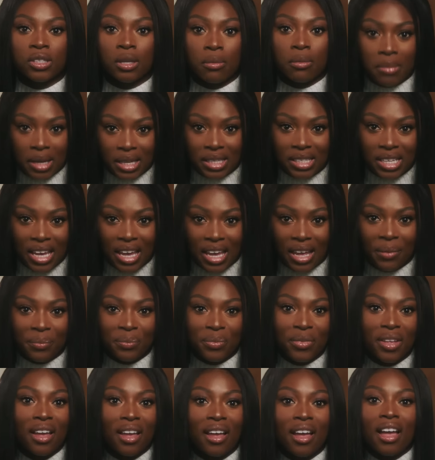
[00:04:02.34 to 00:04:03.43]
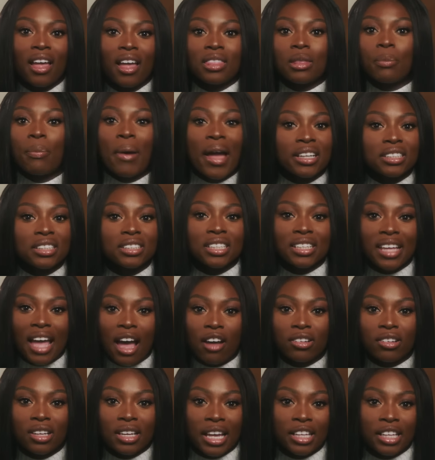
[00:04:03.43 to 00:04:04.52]
to meet it. The pension
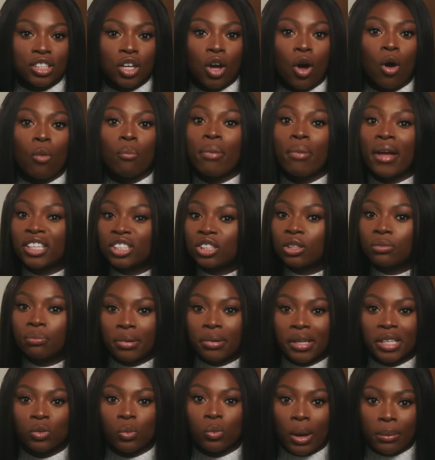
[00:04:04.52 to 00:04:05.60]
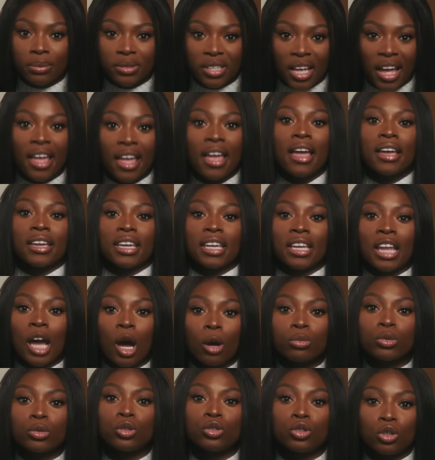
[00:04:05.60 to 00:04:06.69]
calculator on PensionBee's website can
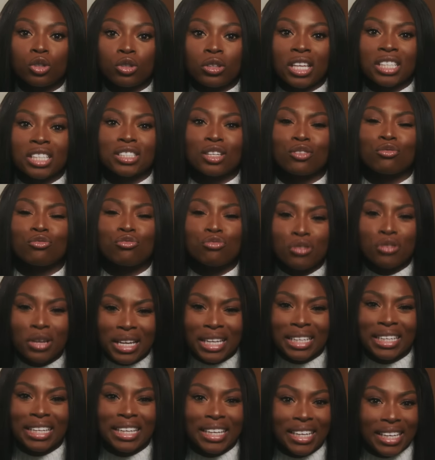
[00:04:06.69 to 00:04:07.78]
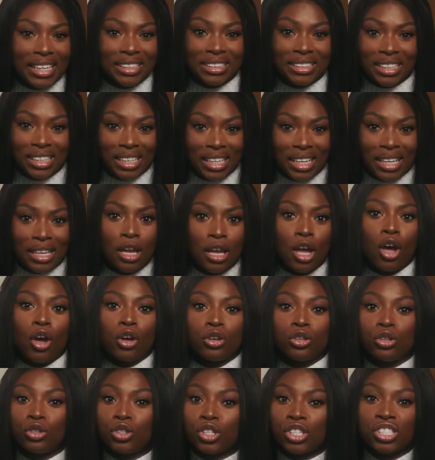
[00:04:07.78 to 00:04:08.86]
help you do this really easily.
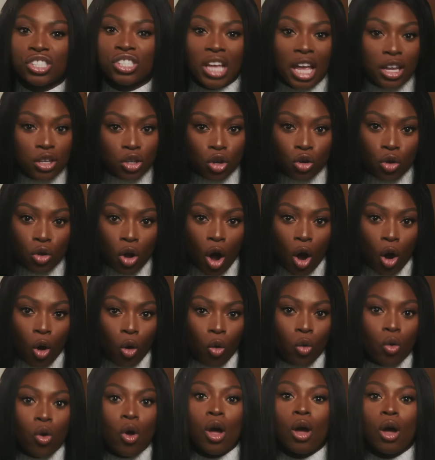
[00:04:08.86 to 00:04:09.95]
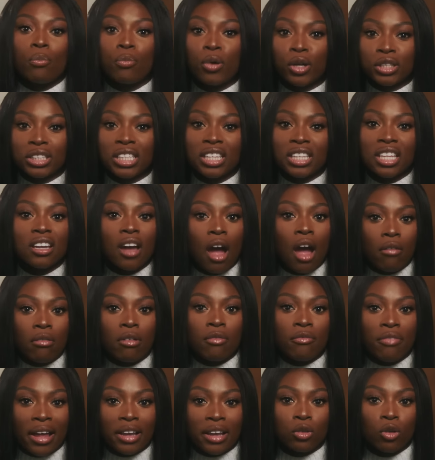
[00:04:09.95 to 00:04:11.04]
You just set your goal, put in the current
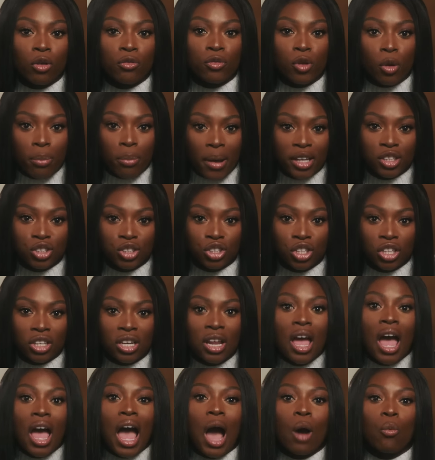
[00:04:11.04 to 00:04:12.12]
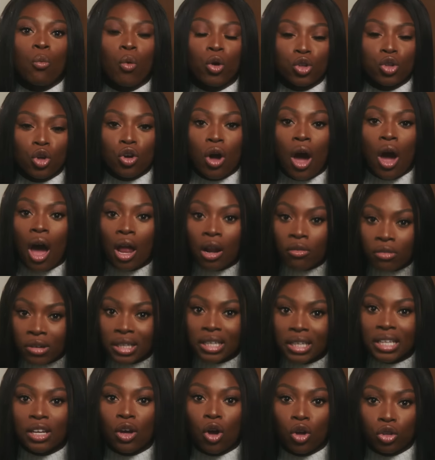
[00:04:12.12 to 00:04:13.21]
value of your pension and what you're
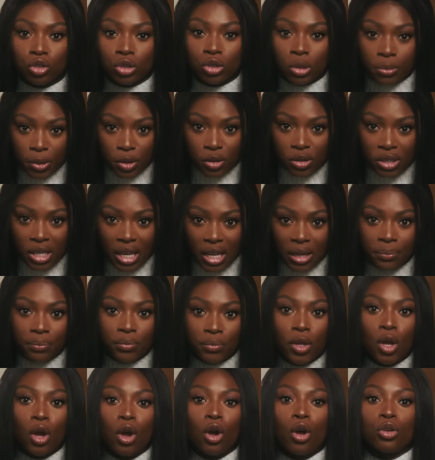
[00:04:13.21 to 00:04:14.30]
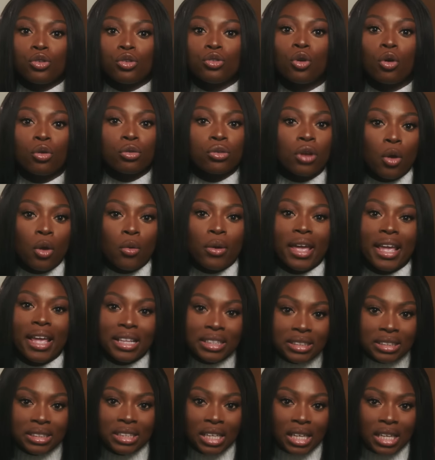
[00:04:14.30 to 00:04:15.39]
currently contributing. You'll know
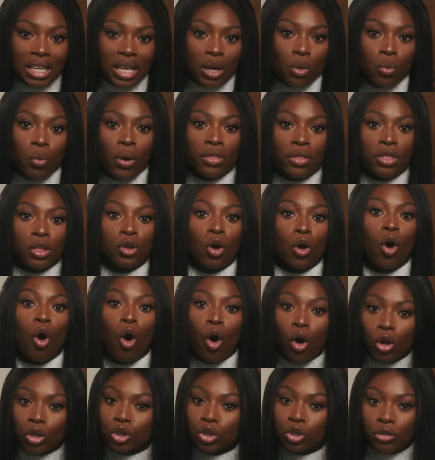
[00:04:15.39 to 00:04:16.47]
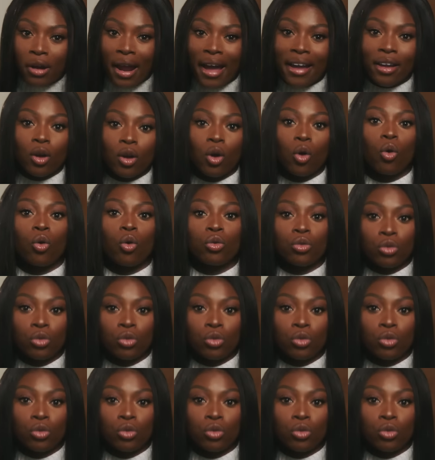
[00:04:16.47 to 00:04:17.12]
instantly whether you're on track or